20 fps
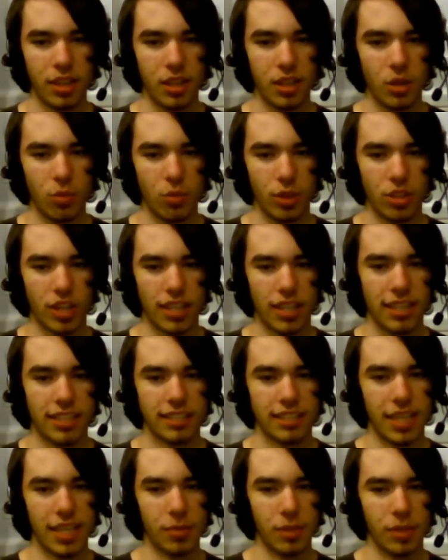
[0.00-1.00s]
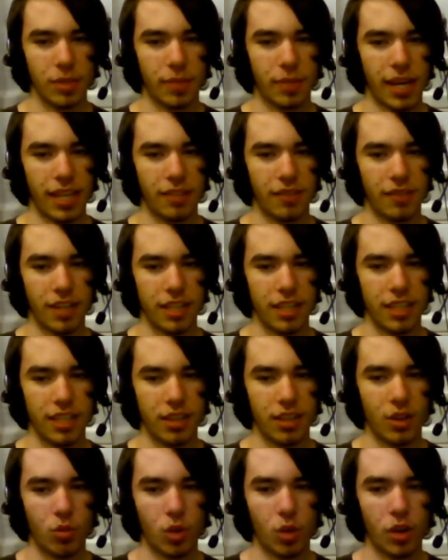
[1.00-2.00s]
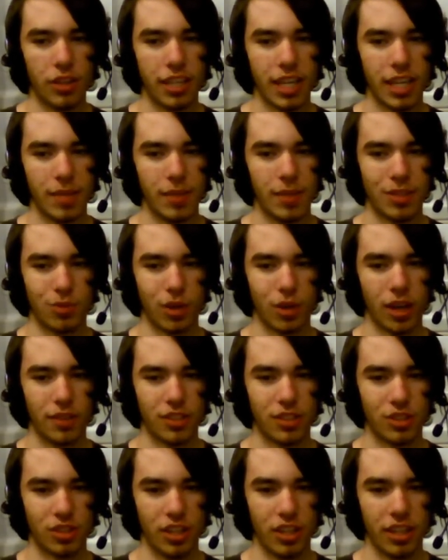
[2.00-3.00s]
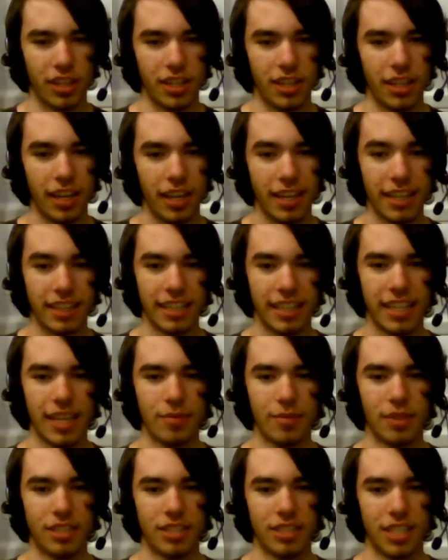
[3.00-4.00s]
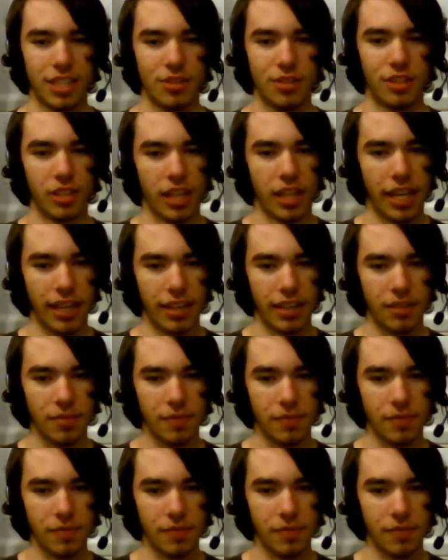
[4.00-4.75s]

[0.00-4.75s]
We tried to disable the pathfinding while the enemies were off screen, and yet the game continued to lag.